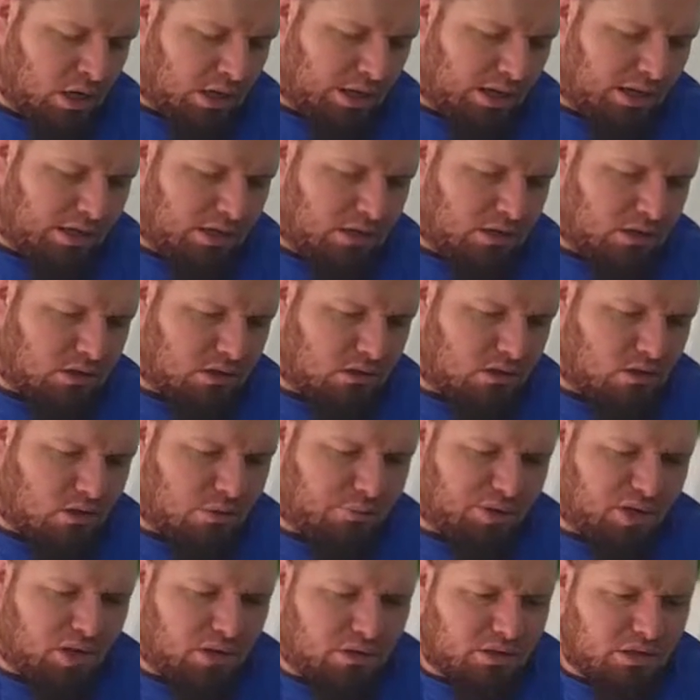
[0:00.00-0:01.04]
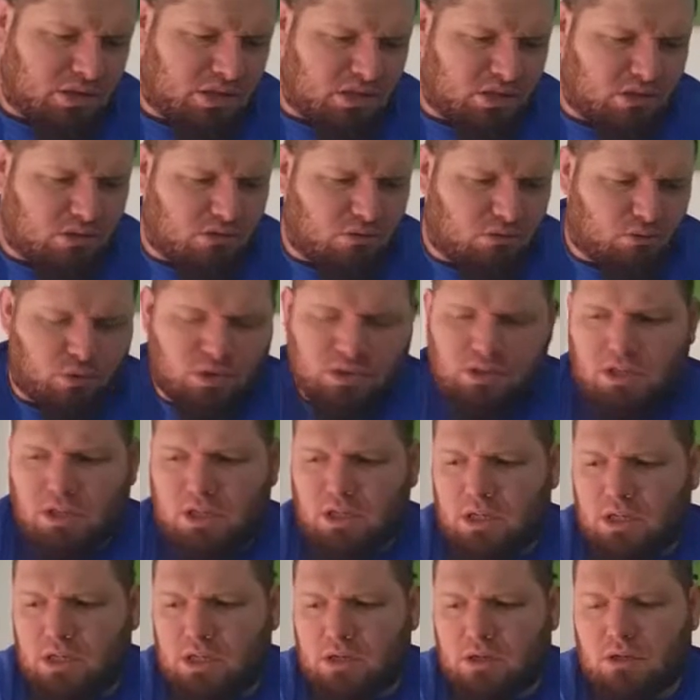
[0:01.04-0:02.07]
And I've got to be honest with
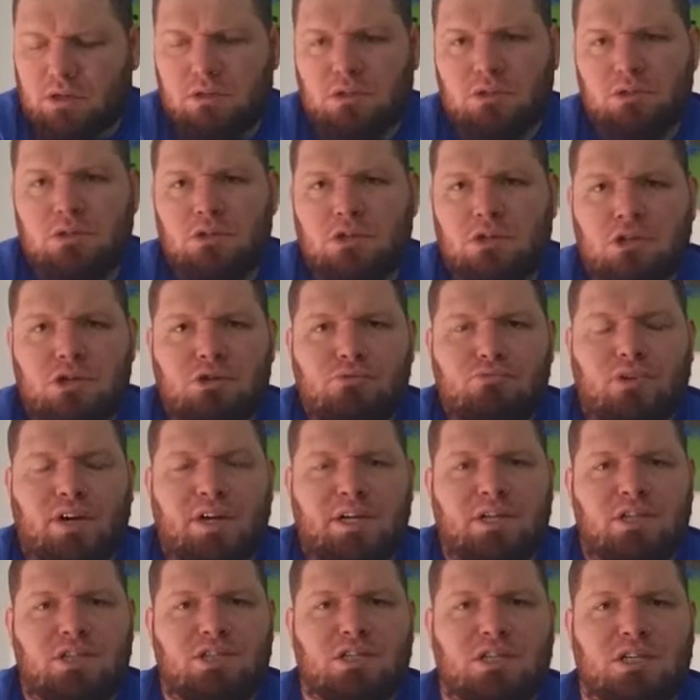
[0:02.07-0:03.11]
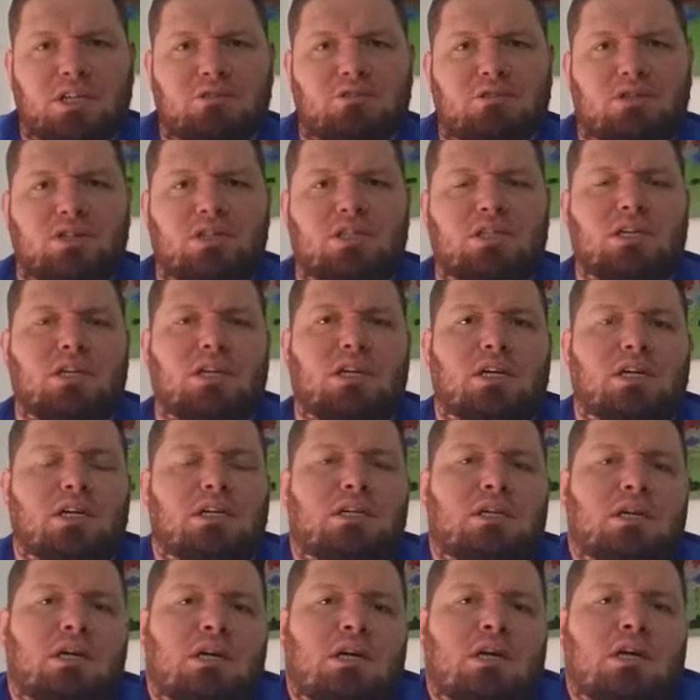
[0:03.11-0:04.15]
the Tomb Raider series that
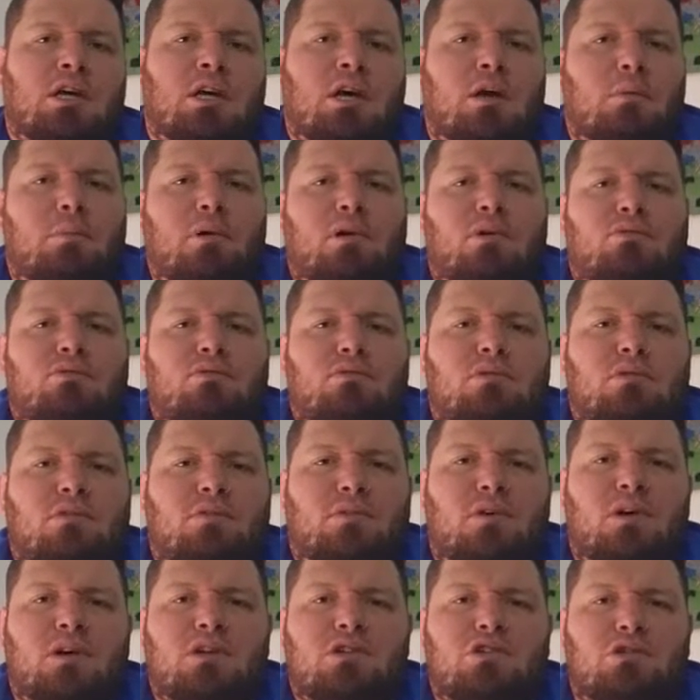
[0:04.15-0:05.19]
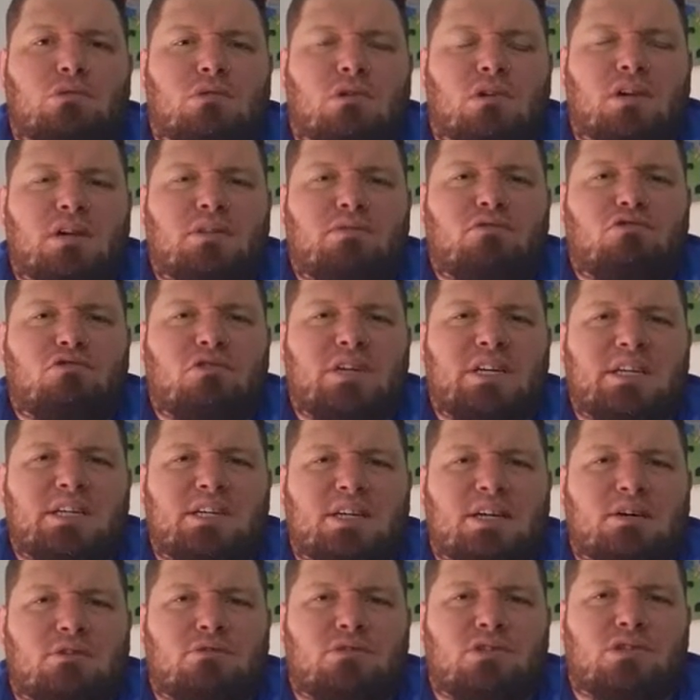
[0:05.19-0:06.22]
apart from the first one, I've never really
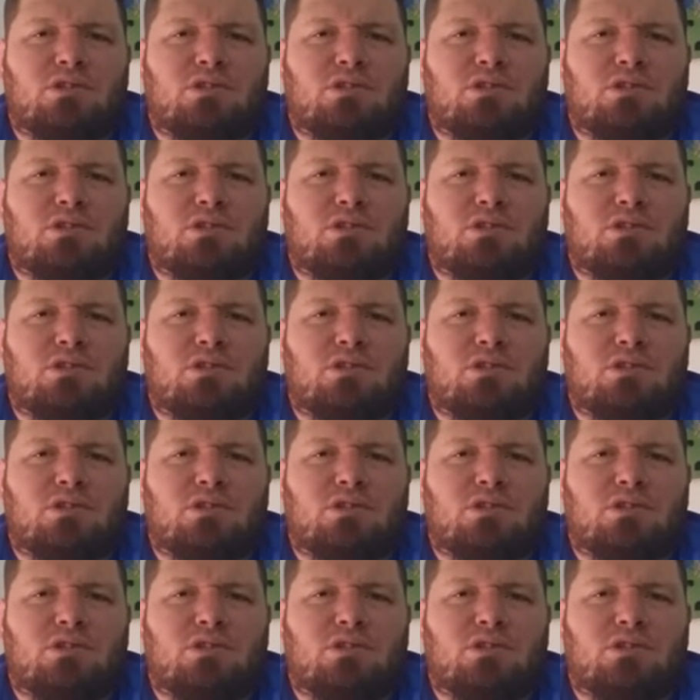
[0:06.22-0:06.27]
delved